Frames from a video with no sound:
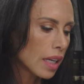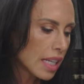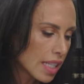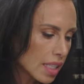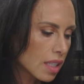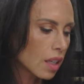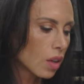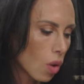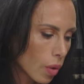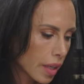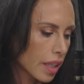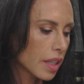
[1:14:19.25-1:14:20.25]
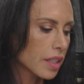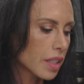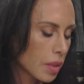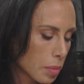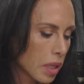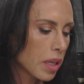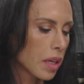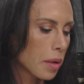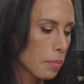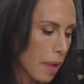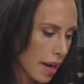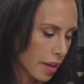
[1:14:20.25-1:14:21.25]
is going to be
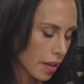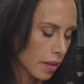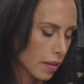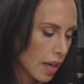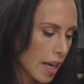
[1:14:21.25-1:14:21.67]
better.